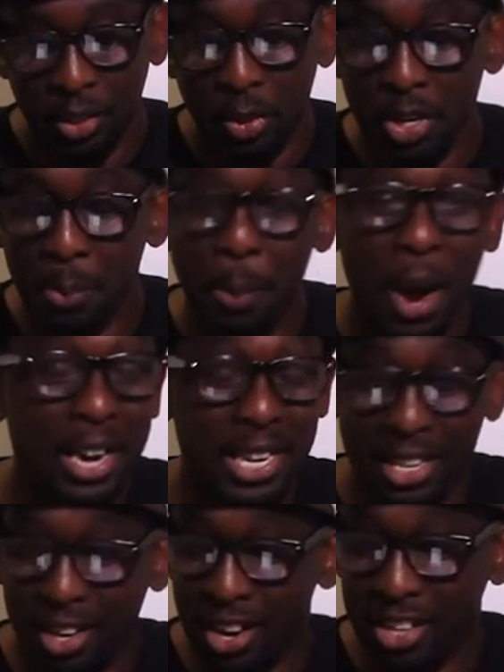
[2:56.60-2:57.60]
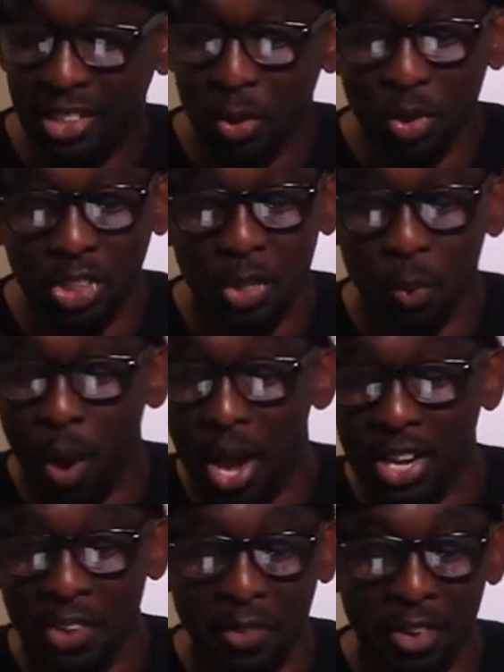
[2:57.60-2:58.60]
to your bodyguards. Oochie
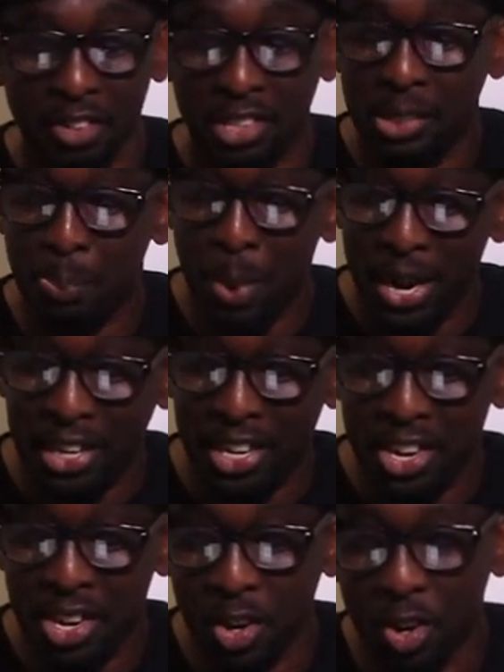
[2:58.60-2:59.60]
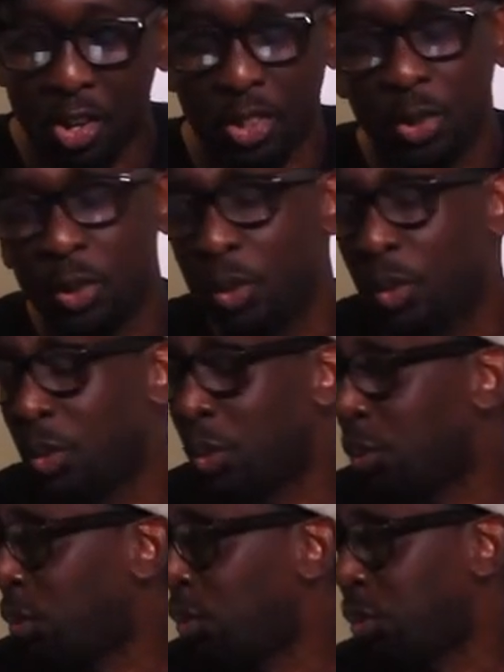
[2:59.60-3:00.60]
Wally verse is better than yours. Ooh.